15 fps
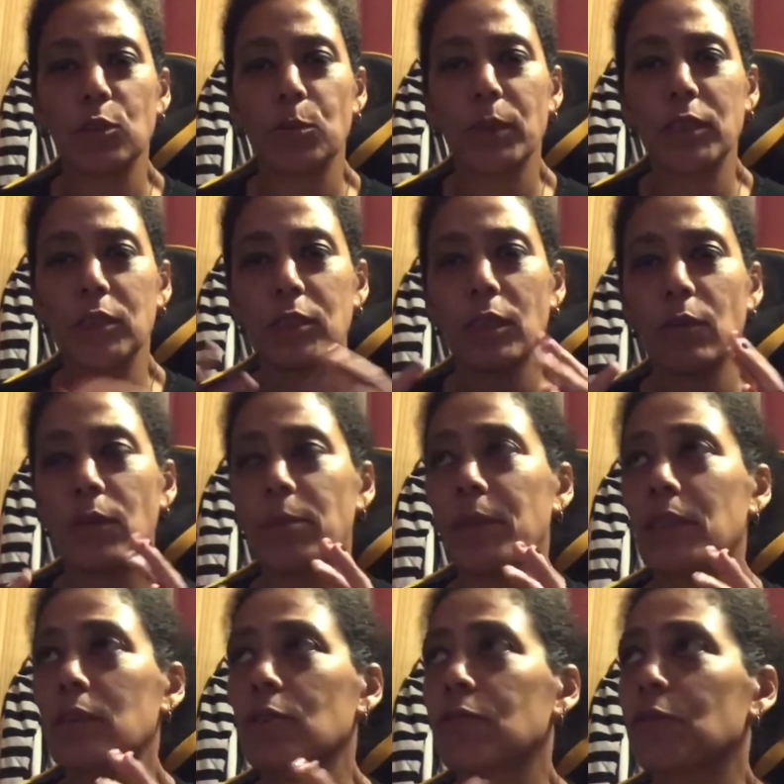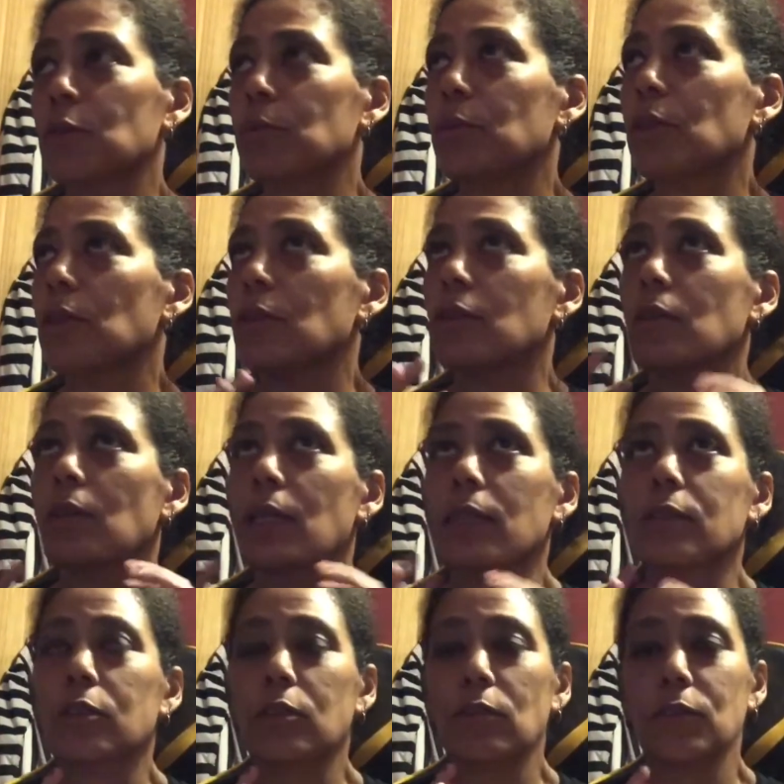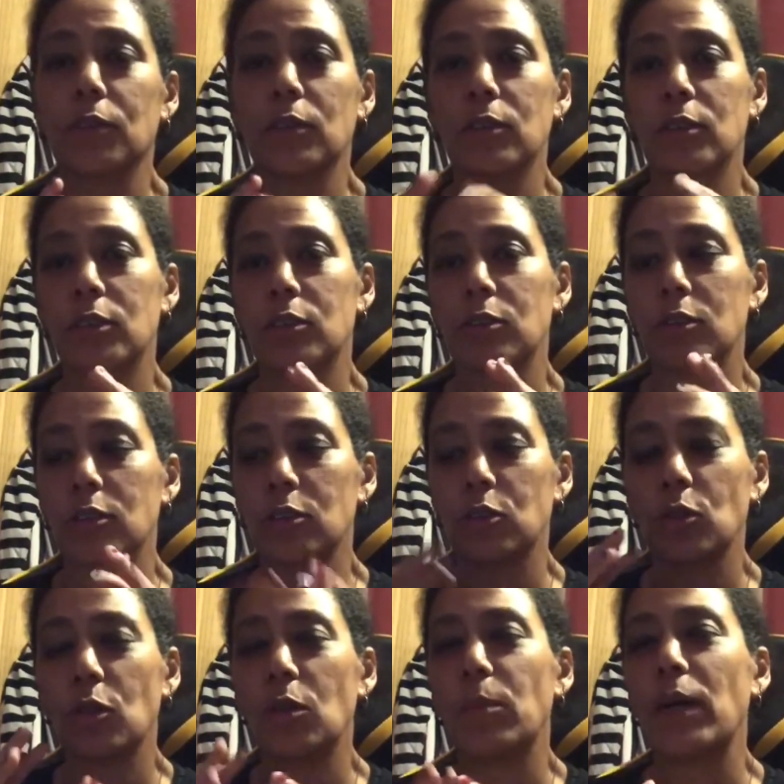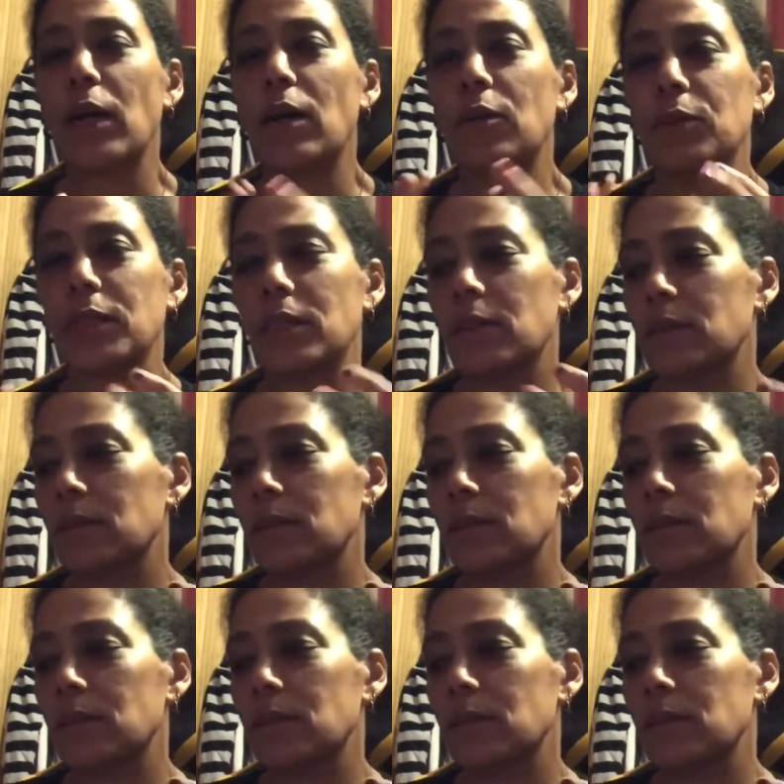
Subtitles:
because now I'm into football and all that stuff. So I'm just going to talk about how you